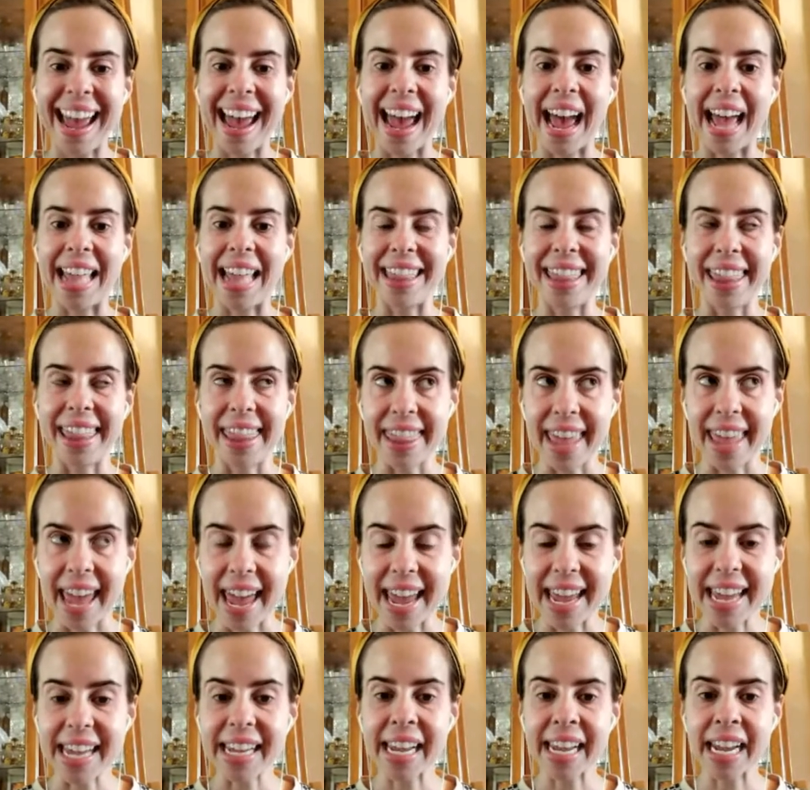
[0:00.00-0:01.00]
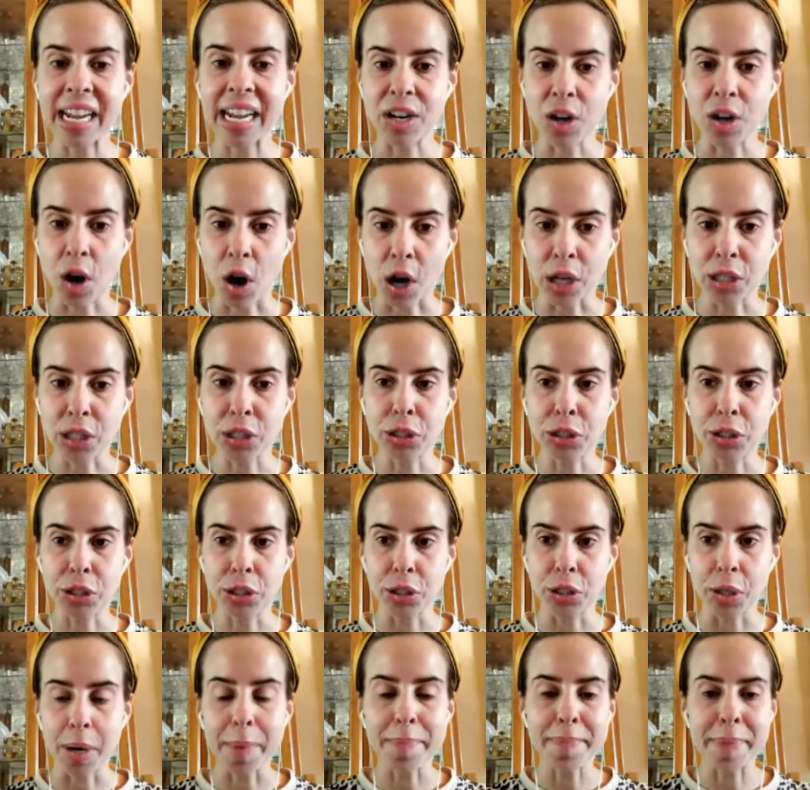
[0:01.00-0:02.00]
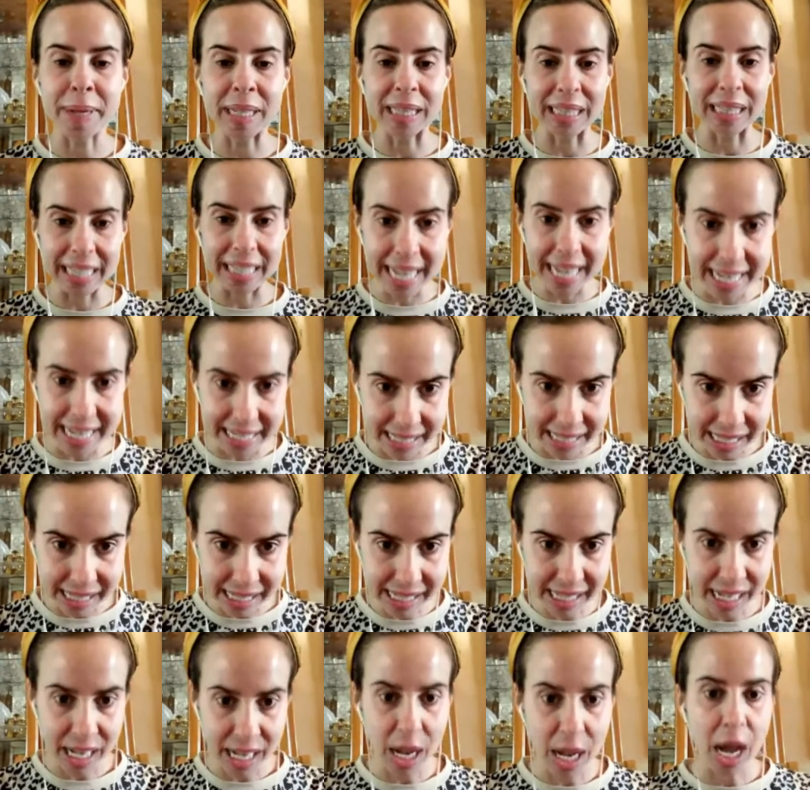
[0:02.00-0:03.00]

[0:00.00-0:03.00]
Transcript: and they cannot do, police